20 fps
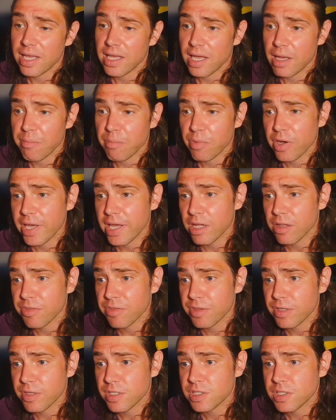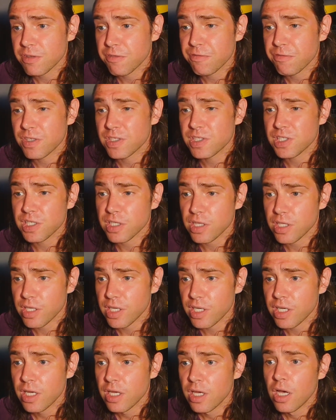at my healthiest, physically